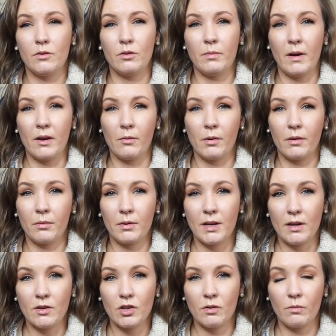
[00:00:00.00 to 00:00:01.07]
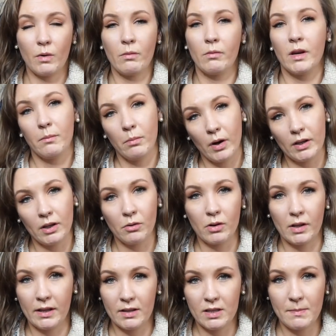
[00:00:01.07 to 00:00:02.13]
do better with retention when we bring
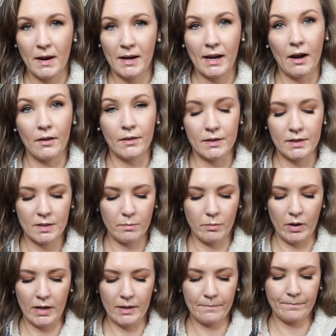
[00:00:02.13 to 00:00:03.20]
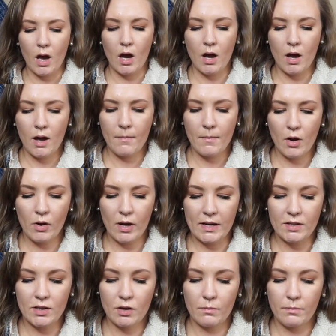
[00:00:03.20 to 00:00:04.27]
ukuleles back out this spring.
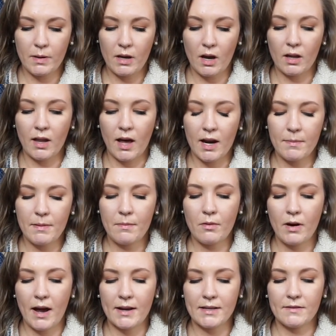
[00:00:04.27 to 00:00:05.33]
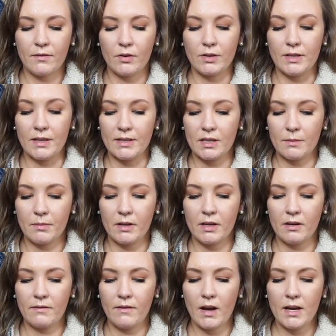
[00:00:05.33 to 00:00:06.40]
Okay, so a lot of people ask for discipline
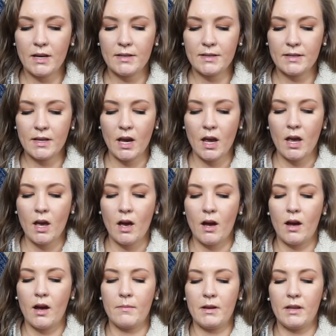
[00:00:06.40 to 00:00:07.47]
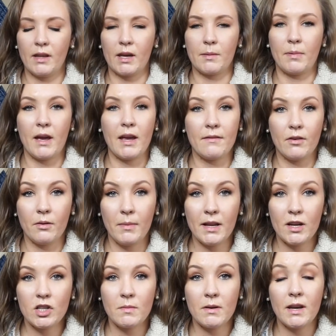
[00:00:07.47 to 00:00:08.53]
advice and like behavior
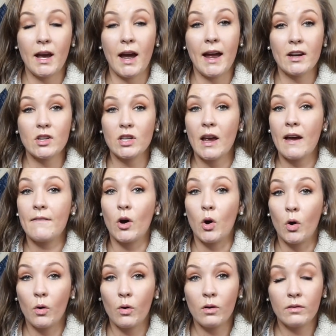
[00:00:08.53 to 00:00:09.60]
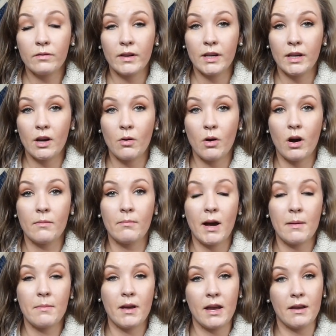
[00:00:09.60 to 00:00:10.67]
management. I actually have a whole video on
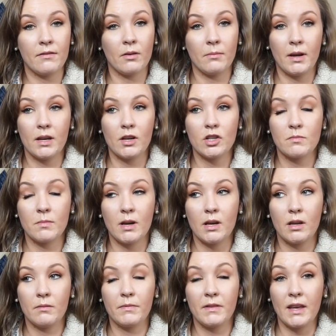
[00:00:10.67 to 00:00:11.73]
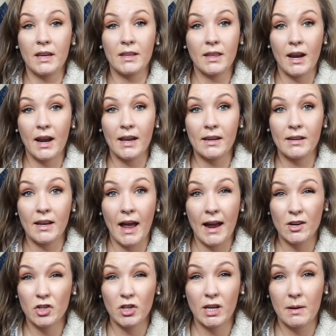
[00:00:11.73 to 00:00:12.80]
my behavior management thing that I
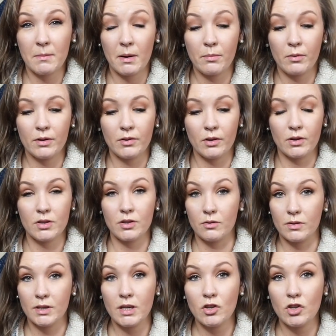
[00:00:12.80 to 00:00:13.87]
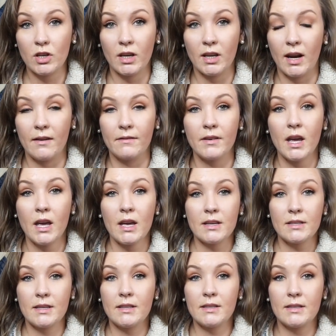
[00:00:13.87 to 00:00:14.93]
actually came up with during student teaching, and I've
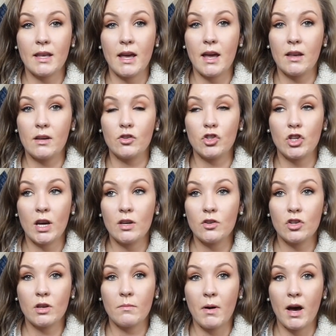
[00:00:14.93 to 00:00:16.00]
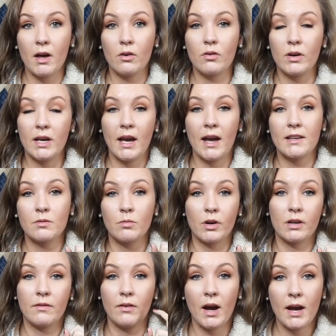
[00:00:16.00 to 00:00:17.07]
since then changed the model. It has
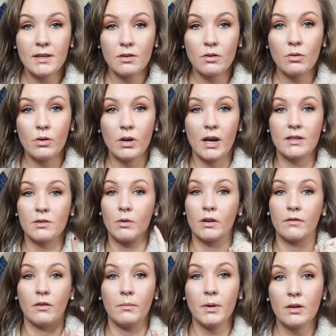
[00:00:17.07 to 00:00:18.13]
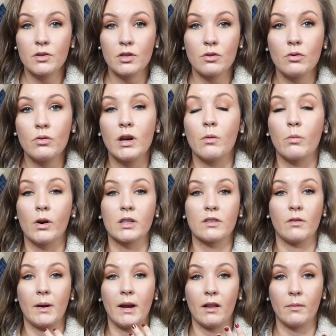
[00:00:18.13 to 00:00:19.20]
worked for high school, it has worked for middle school, it works
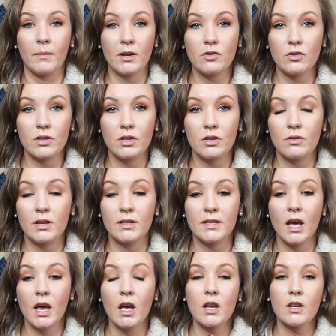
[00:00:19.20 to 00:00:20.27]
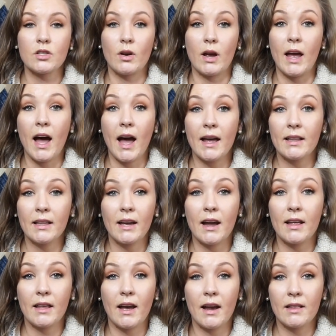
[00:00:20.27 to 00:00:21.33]
for my elementary students. So I
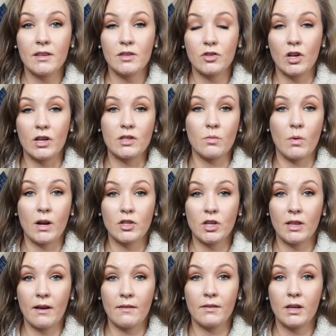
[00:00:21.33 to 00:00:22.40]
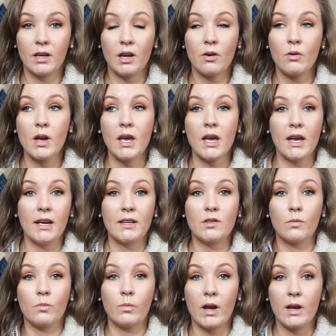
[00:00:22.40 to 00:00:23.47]
highly suggest watching that video.
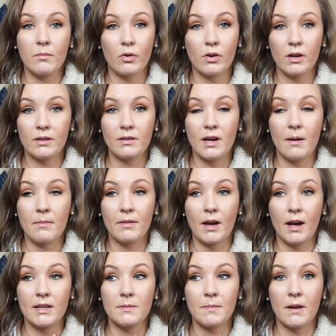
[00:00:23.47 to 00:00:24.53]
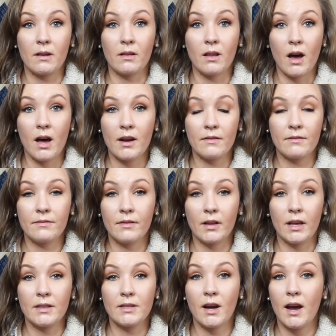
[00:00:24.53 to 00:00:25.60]
It's way more in depth. I spent a lot of
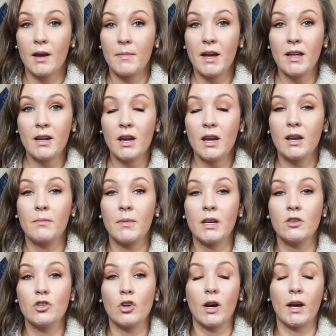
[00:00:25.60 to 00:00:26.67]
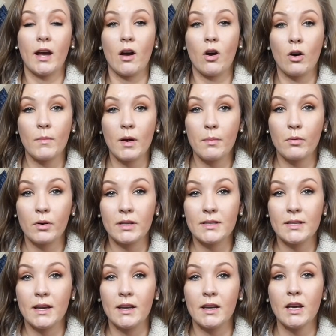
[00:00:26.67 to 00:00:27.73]
like time editing and making sure I got all my
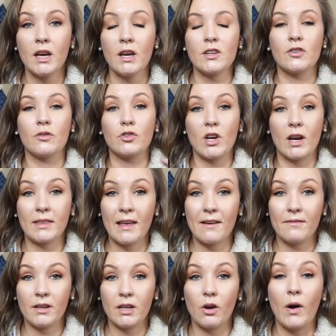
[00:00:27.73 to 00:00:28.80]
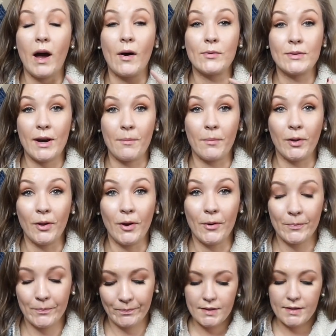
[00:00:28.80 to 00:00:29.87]
points in. So check that video out down
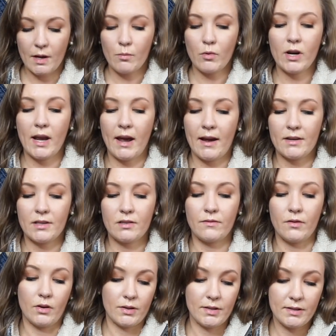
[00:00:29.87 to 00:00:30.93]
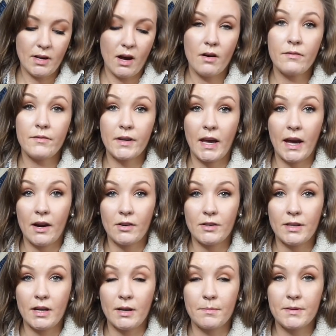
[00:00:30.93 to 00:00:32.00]
below. Someone asked for self-care
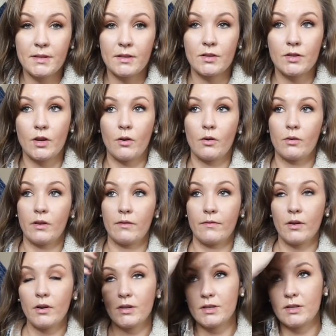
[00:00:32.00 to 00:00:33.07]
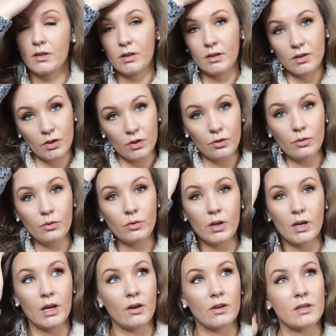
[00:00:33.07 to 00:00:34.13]
tips. So the first 2
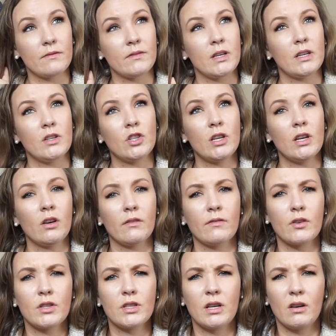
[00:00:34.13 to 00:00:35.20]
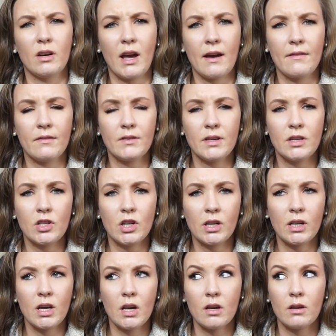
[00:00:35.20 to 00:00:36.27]
years of teaching, or first year and a half of
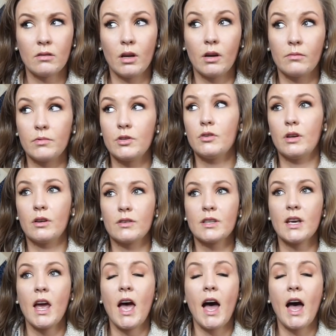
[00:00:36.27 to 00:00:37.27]
teaching, no, 2 years,